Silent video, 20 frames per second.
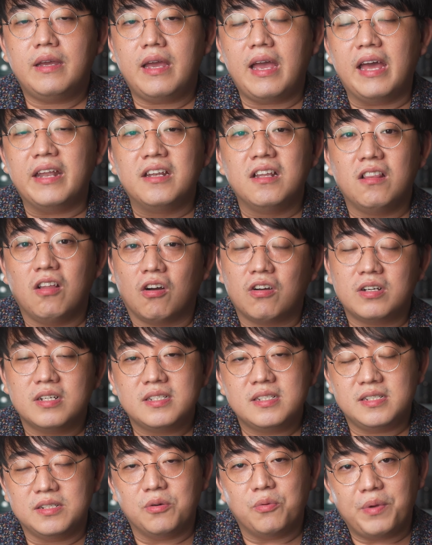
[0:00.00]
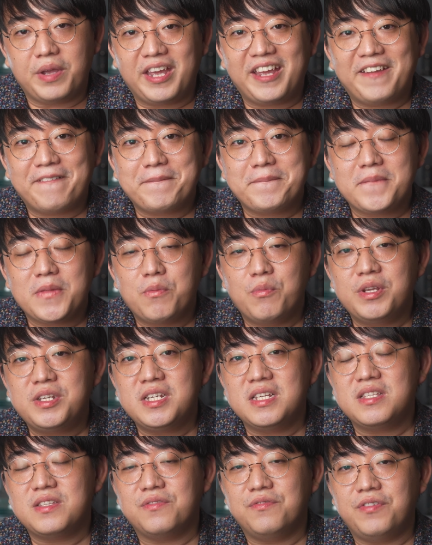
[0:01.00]
analogous in a way, which
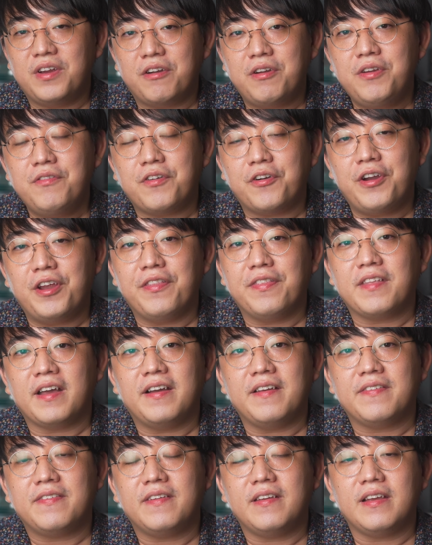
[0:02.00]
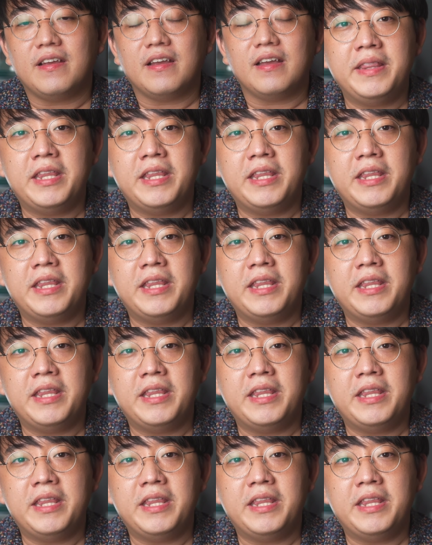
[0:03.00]
is very enticing.